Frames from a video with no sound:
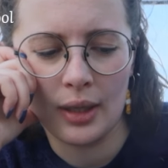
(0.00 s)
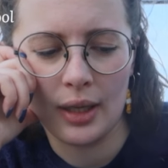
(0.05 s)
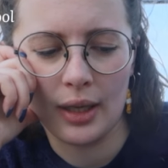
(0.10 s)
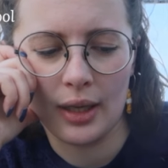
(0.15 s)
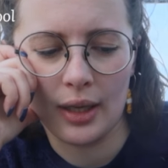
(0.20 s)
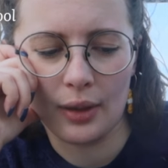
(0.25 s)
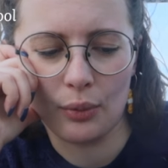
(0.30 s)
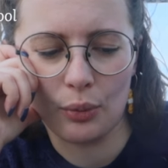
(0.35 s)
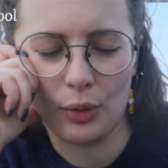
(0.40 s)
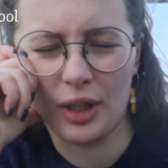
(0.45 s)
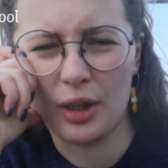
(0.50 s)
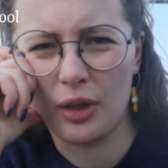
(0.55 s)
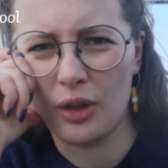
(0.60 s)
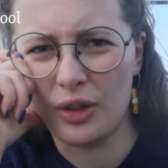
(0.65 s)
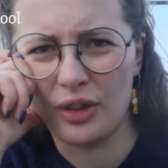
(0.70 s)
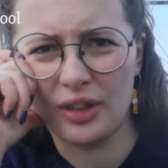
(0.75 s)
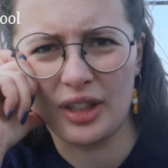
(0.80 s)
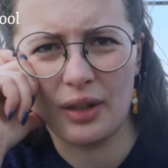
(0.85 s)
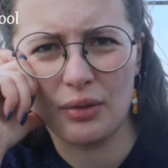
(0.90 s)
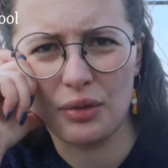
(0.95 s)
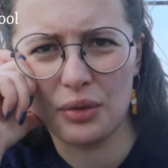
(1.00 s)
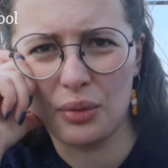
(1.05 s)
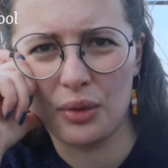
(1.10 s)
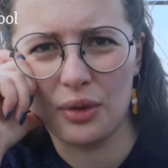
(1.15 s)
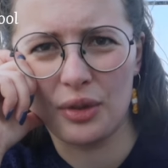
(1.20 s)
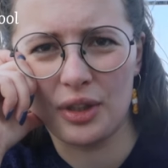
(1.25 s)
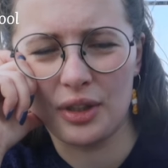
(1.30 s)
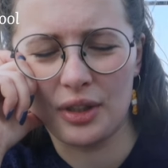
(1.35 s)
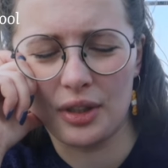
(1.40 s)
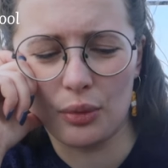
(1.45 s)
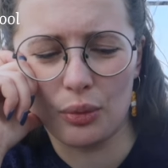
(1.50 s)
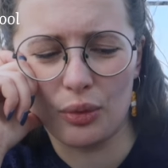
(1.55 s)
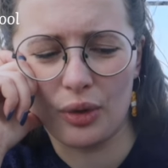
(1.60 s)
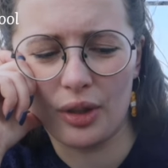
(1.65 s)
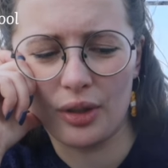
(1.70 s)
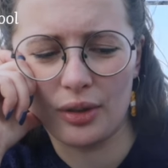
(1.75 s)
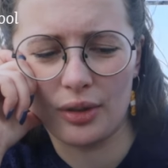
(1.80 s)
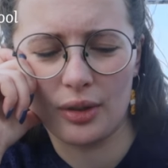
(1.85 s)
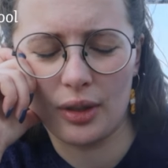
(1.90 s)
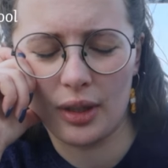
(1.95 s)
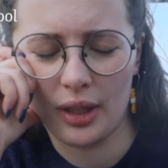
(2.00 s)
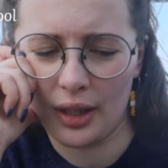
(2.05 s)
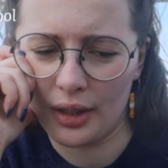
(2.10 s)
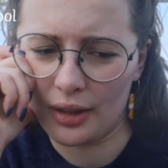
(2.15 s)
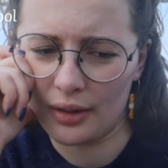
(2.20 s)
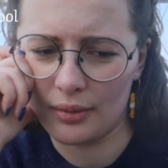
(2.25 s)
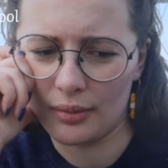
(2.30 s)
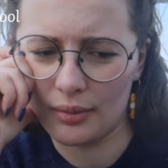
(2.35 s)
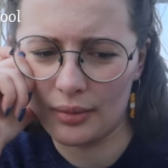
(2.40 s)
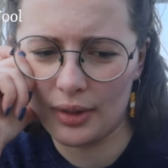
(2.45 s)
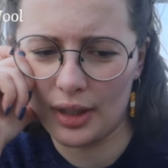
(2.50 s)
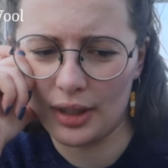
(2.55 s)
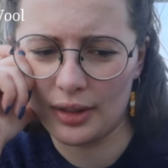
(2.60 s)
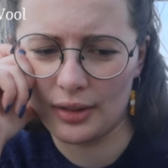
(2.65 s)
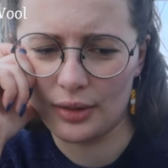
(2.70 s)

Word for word: and when I looked afterward it didn't work and I